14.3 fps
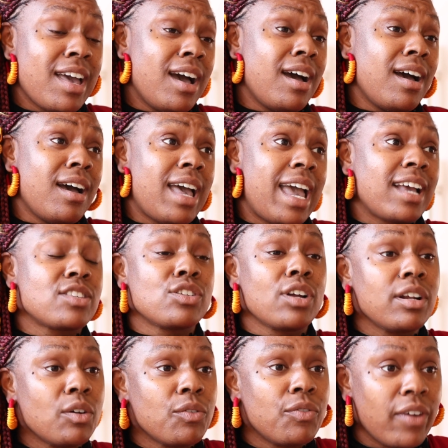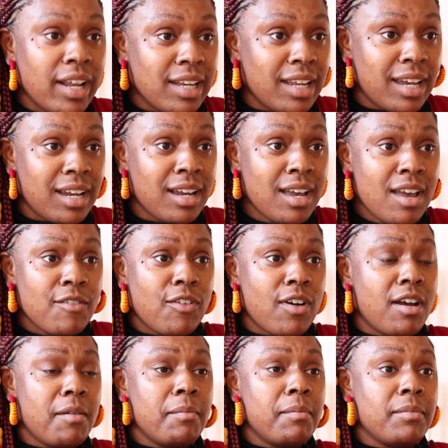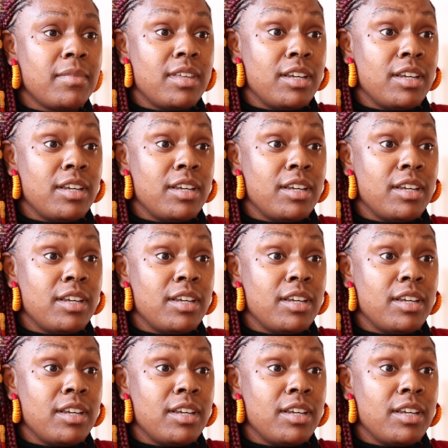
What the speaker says: external funding from